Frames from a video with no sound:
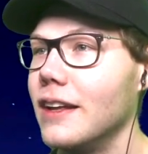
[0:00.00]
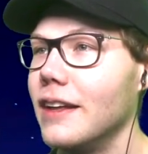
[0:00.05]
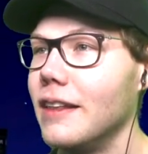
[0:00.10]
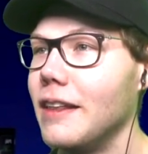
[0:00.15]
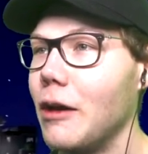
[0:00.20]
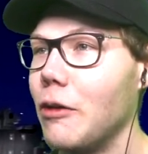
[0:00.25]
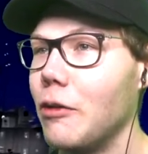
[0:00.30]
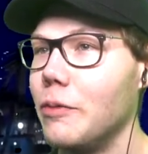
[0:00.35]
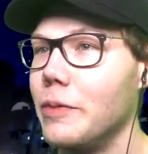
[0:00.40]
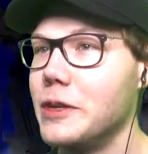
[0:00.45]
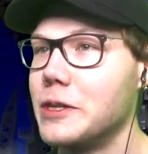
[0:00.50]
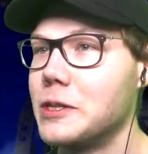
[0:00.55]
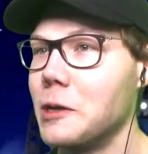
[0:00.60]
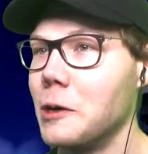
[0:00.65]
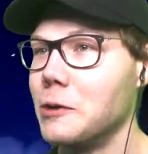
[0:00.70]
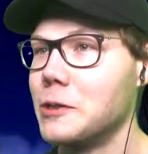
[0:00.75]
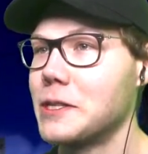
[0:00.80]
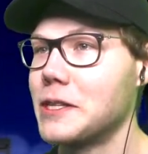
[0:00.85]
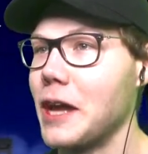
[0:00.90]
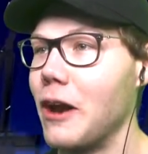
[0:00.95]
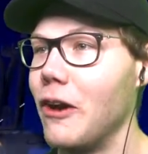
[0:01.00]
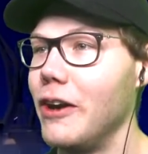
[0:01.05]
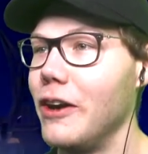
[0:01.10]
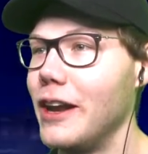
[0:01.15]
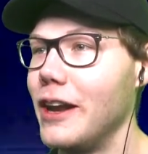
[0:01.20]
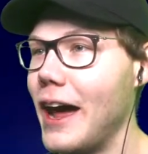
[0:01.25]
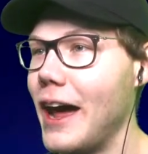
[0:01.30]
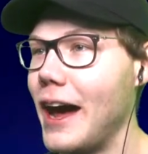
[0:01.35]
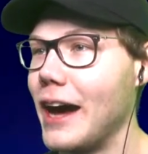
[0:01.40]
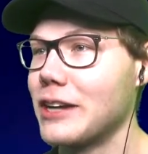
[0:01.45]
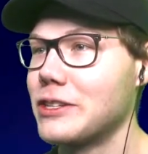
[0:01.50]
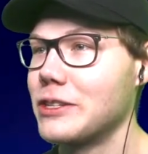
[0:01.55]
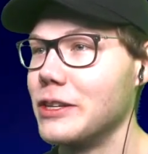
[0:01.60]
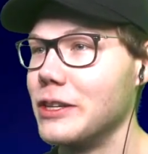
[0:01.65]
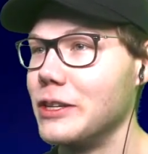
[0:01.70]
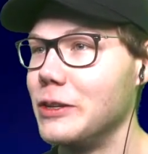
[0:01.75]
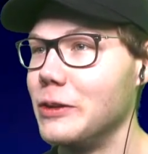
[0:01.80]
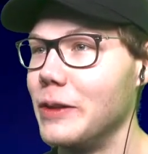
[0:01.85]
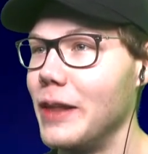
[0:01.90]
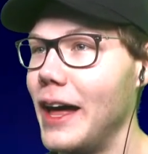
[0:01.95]
That would be so scary to actually
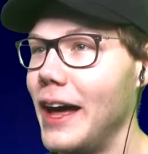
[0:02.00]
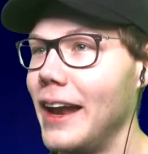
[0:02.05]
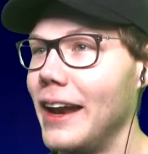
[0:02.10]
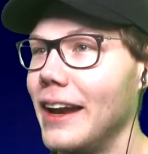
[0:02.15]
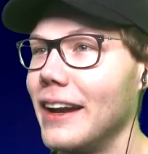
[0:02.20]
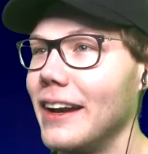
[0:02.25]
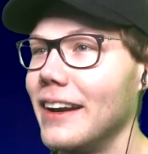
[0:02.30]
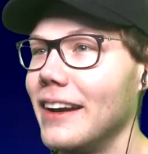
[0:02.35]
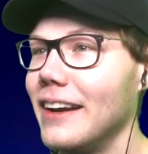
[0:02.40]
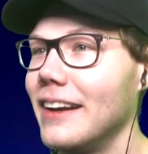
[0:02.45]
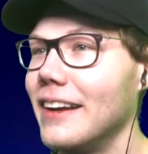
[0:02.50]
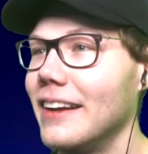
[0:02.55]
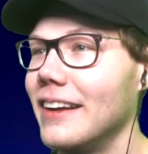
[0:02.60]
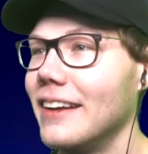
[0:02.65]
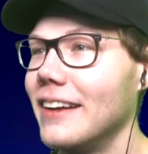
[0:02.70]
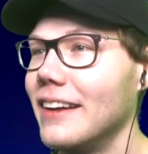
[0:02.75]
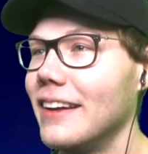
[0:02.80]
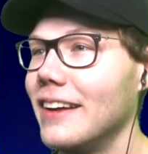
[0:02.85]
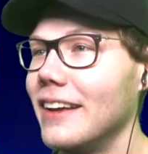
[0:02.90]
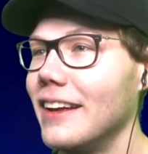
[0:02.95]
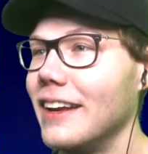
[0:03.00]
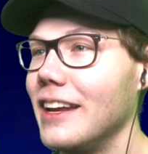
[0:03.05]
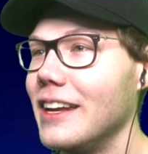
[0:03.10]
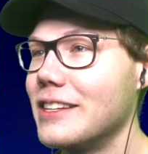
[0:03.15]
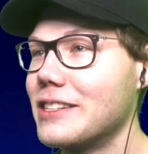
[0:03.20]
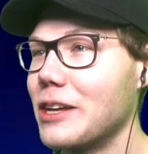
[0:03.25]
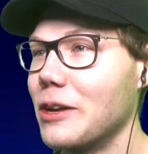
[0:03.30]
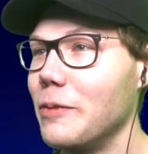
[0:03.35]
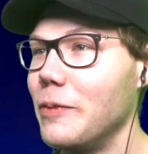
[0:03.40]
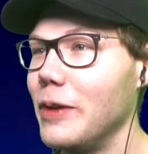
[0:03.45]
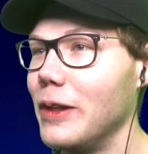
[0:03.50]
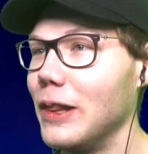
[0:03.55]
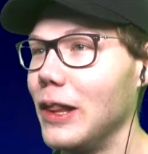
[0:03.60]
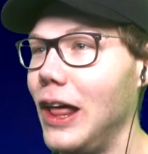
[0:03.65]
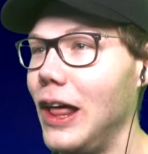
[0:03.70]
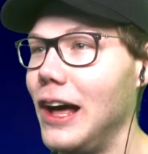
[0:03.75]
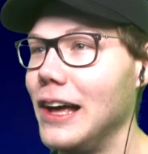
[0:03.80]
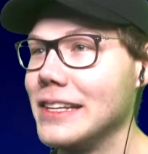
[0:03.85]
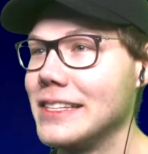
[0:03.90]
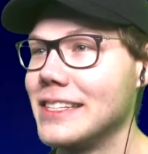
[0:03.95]
do that. He's gonna be
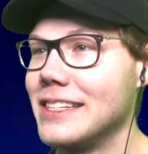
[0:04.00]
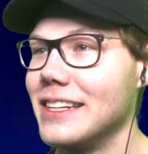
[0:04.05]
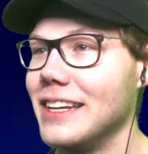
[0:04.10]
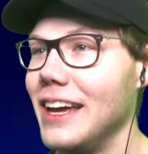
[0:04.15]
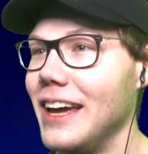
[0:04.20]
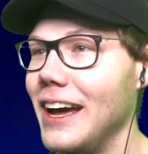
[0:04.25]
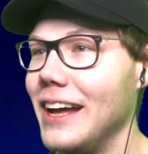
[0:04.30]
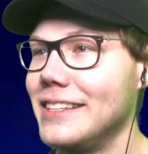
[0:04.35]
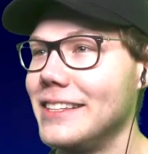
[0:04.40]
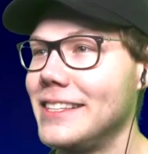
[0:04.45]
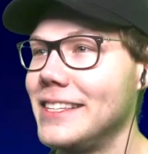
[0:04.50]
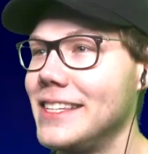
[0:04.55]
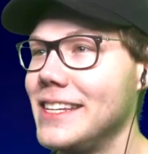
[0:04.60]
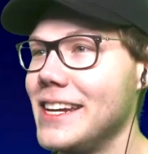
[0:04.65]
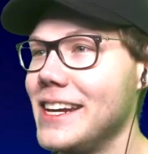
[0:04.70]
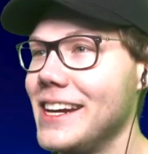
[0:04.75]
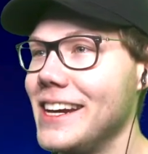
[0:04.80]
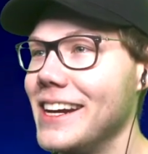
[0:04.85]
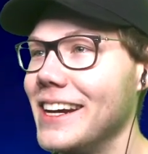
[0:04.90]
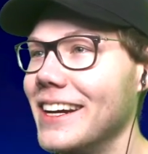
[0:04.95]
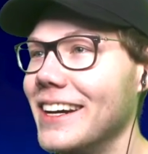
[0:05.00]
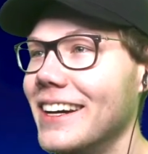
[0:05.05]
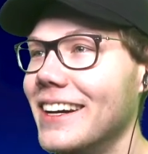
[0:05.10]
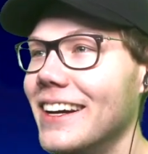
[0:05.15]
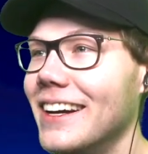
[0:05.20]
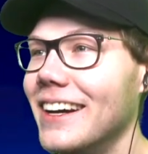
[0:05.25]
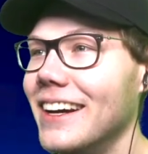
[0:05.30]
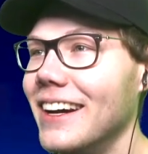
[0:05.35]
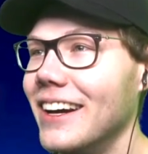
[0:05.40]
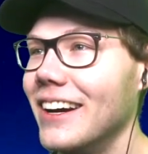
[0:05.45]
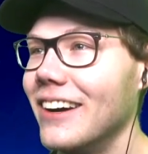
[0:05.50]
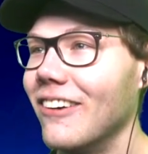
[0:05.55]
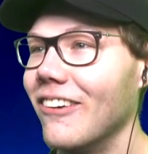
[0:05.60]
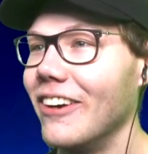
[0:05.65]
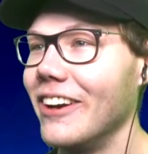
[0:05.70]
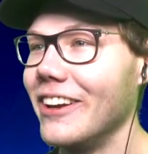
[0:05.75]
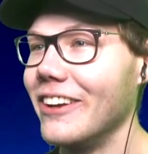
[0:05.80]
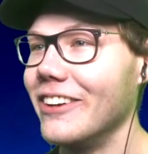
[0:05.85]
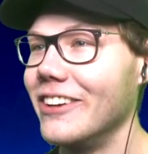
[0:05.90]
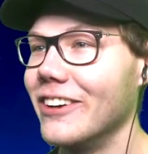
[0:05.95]
lost at sea. What
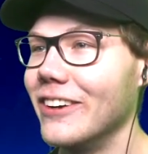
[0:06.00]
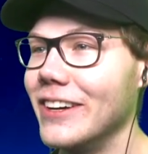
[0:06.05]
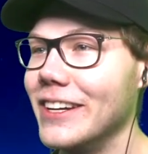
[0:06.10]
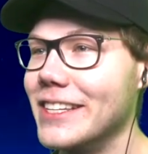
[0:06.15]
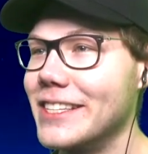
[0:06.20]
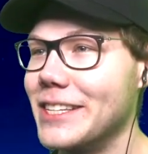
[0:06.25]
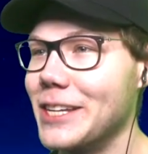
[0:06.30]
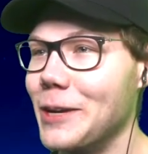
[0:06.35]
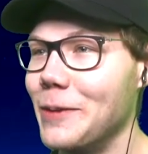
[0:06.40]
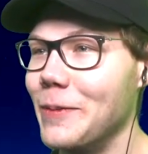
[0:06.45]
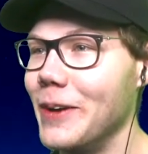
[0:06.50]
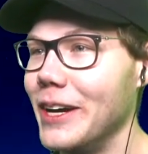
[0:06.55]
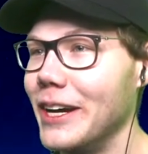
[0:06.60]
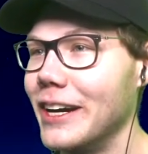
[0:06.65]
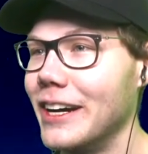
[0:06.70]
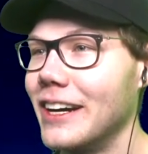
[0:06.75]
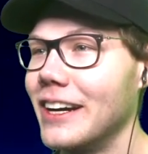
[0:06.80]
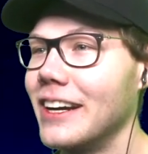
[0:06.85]
are you doing, Sebee?